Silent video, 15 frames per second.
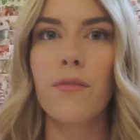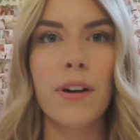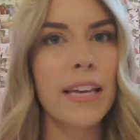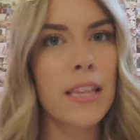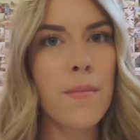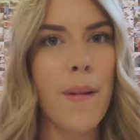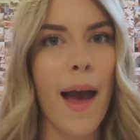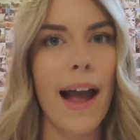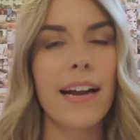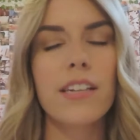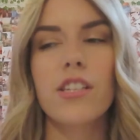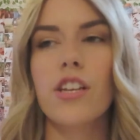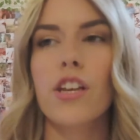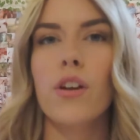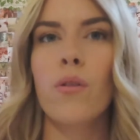read the
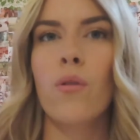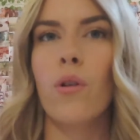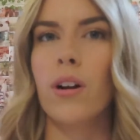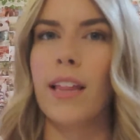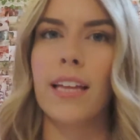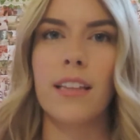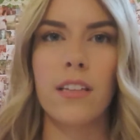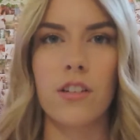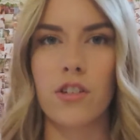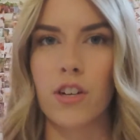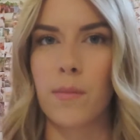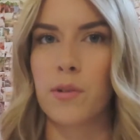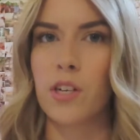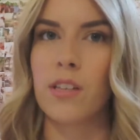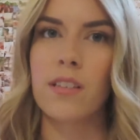back to you, or like the
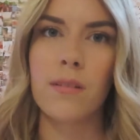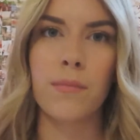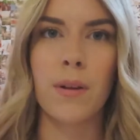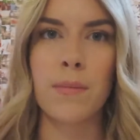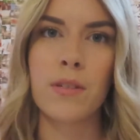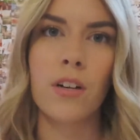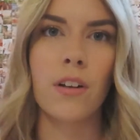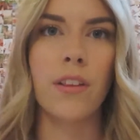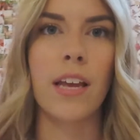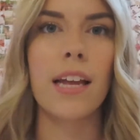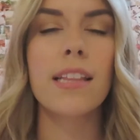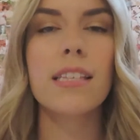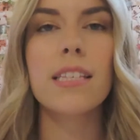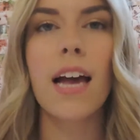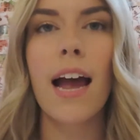description, sometimes they're on the
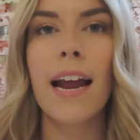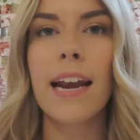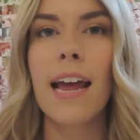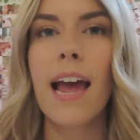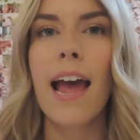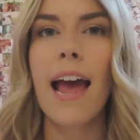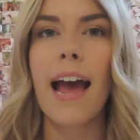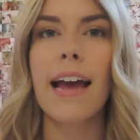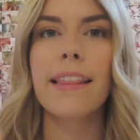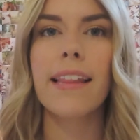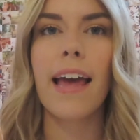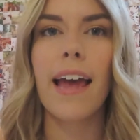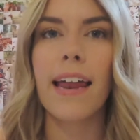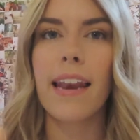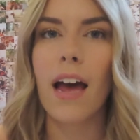inside, and
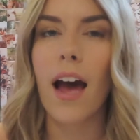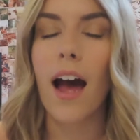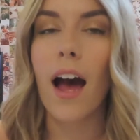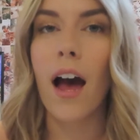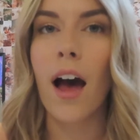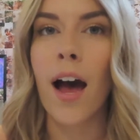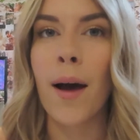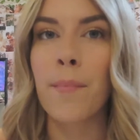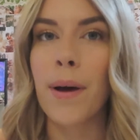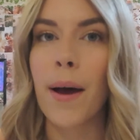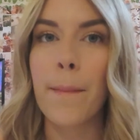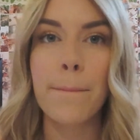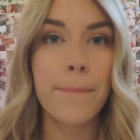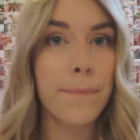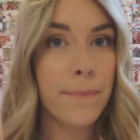then
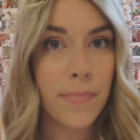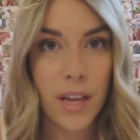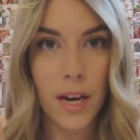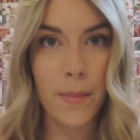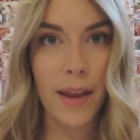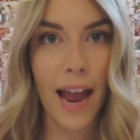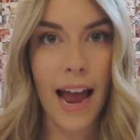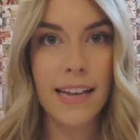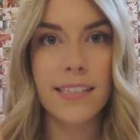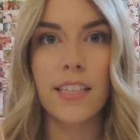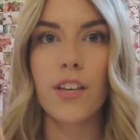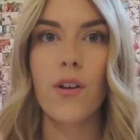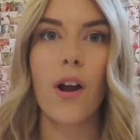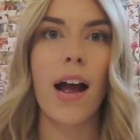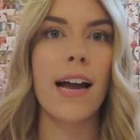I'm gonna be
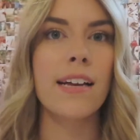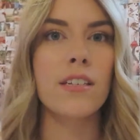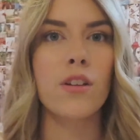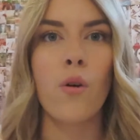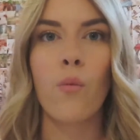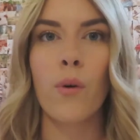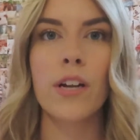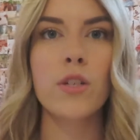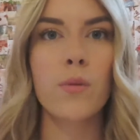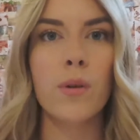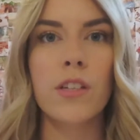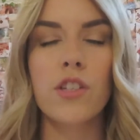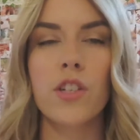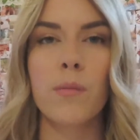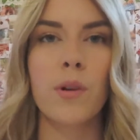asking you guys which
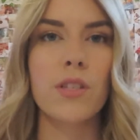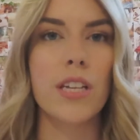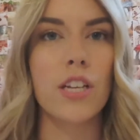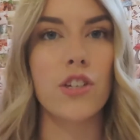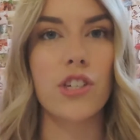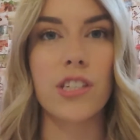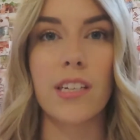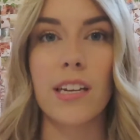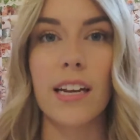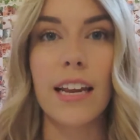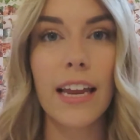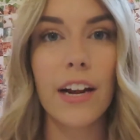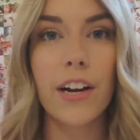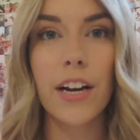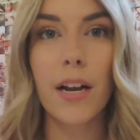ones you're most interested in
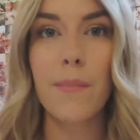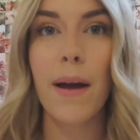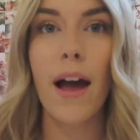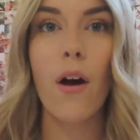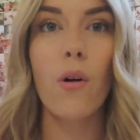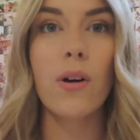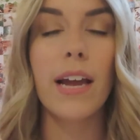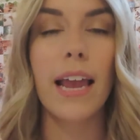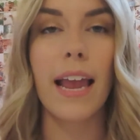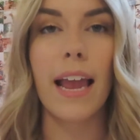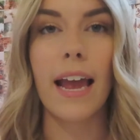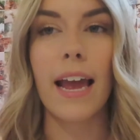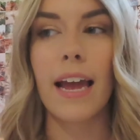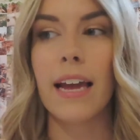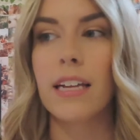hearing about,
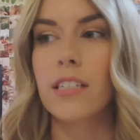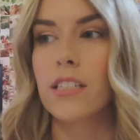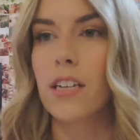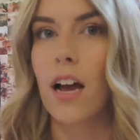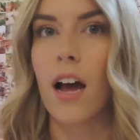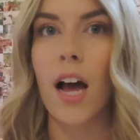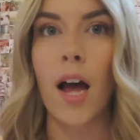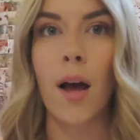and